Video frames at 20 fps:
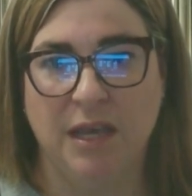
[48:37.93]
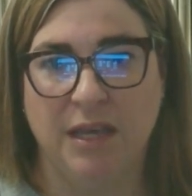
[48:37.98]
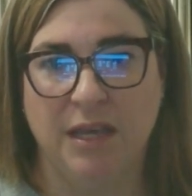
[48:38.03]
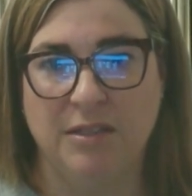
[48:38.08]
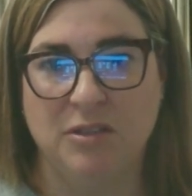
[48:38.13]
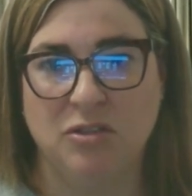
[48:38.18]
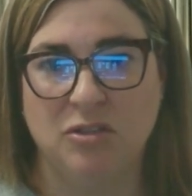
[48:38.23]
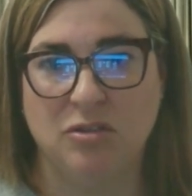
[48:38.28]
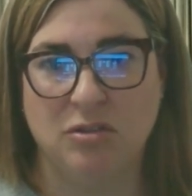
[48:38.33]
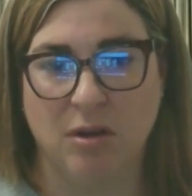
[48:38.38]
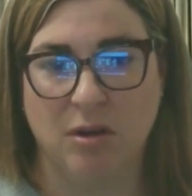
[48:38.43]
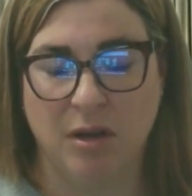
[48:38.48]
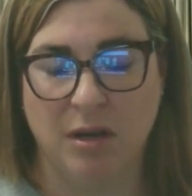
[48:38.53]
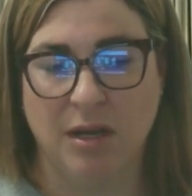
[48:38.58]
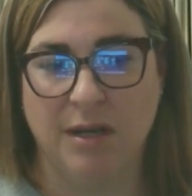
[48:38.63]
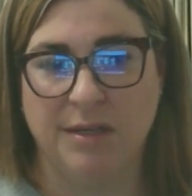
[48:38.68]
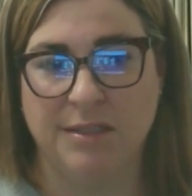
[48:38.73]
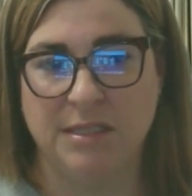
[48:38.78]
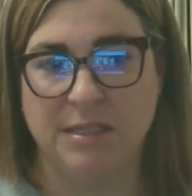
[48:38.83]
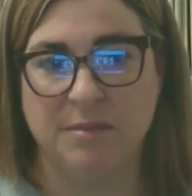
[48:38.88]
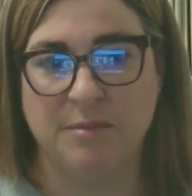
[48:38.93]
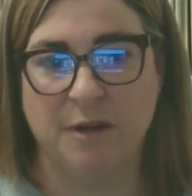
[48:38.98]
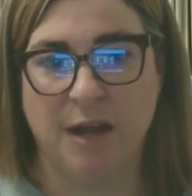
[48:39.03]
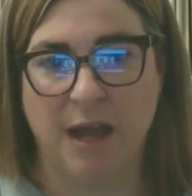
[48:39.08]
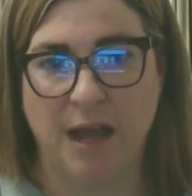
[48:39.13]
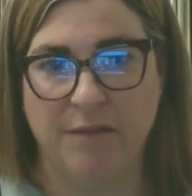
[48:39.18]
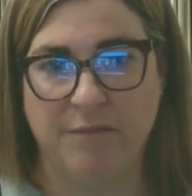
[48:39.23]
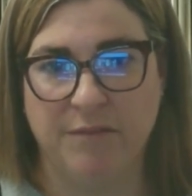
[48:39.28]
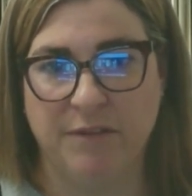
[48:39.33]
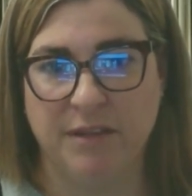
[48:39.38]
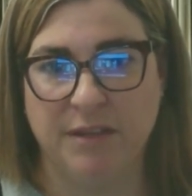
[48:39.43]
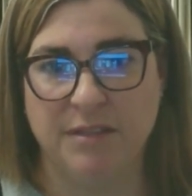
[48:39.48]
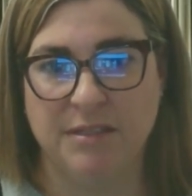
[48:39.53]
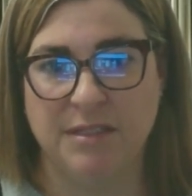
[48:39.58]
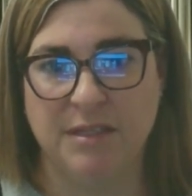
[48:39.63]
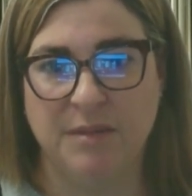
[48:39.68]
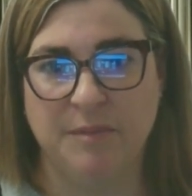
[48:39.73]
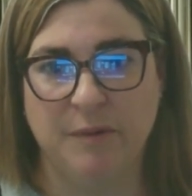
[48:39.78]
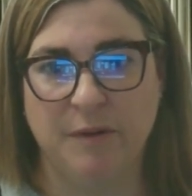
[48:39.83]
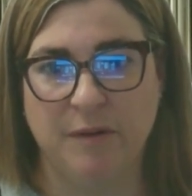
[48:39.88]
a strong customer
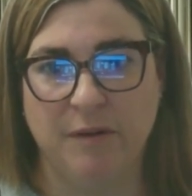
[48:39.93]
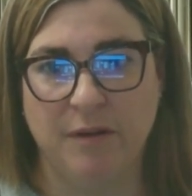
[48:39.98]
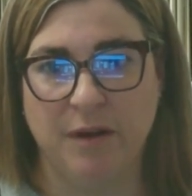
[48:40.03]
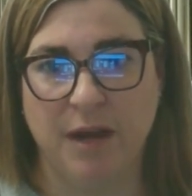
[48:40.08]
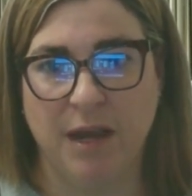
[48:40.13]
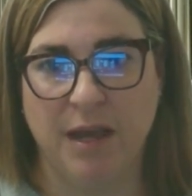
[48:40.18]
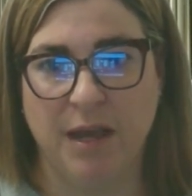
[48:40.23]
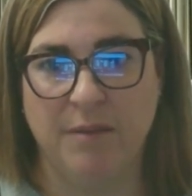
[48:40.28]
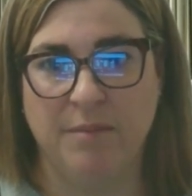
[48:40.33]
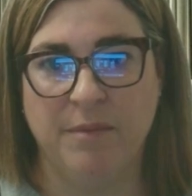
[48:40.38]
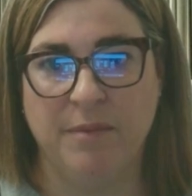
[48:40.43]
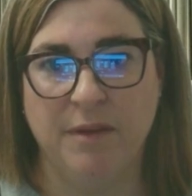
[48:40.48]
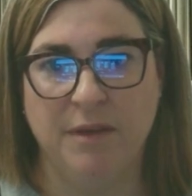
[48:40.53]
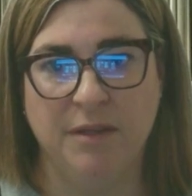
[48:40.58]
advocacy program.